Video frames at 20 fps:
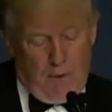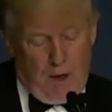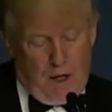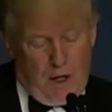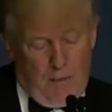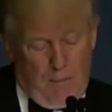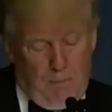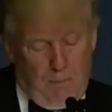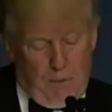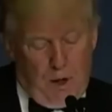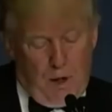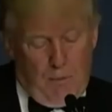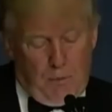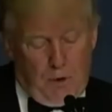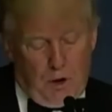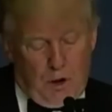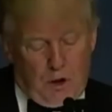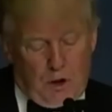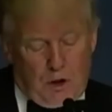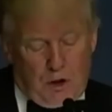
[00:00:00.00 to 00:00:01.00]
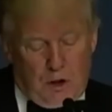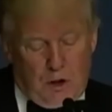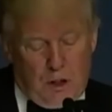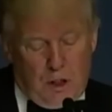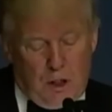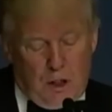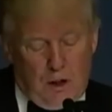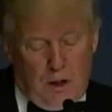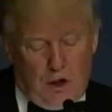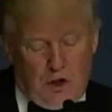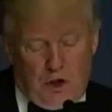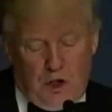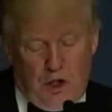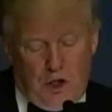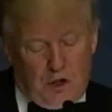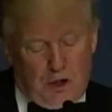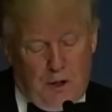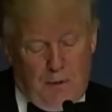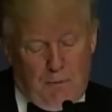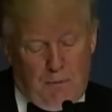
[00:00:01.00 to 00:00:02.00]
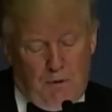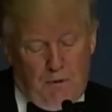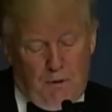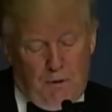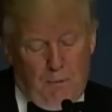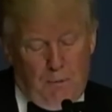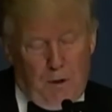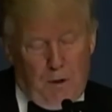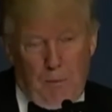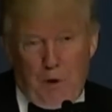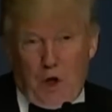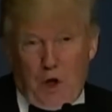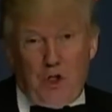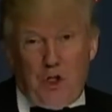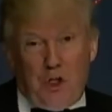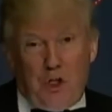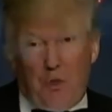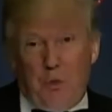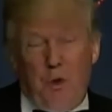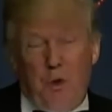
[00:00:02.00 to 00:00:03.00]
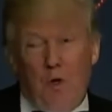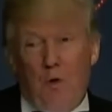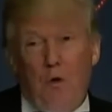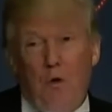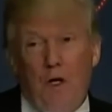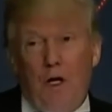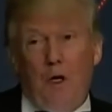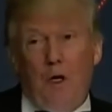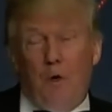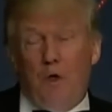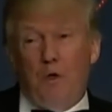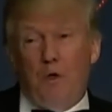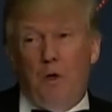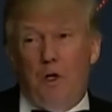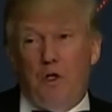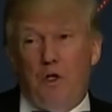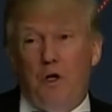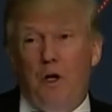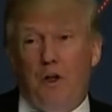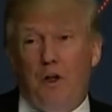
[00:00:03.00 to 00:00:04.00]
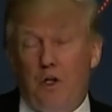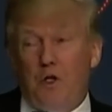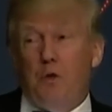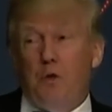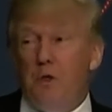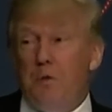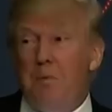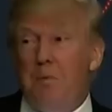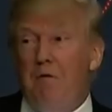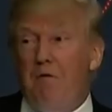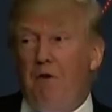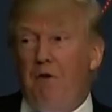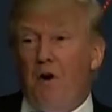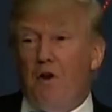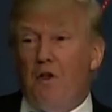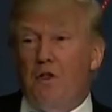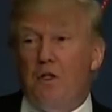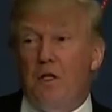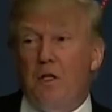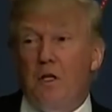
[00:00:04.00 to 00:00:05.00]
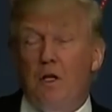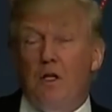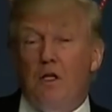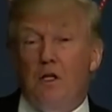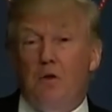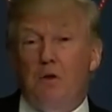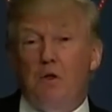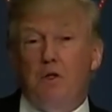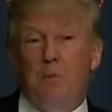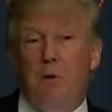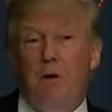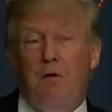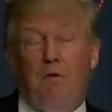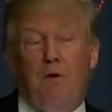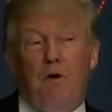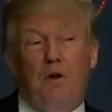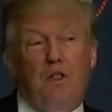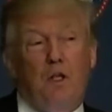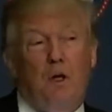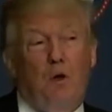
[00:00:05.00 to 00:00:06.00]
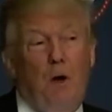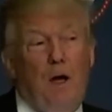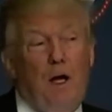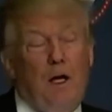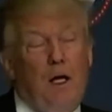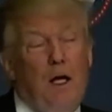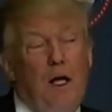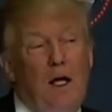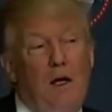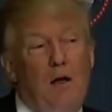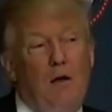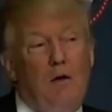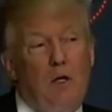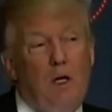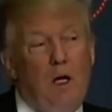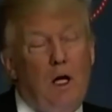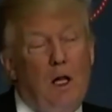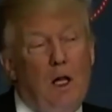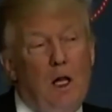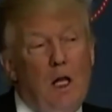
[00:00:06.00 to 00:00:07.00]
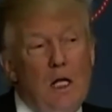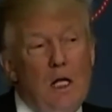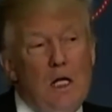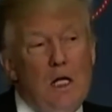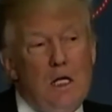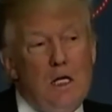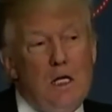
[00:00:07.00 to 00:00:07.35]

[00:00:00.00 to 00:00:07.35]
I mean, I'm just listing some of them, and because this one really was where I started. This was my first, the Grand Hyatt Hotel.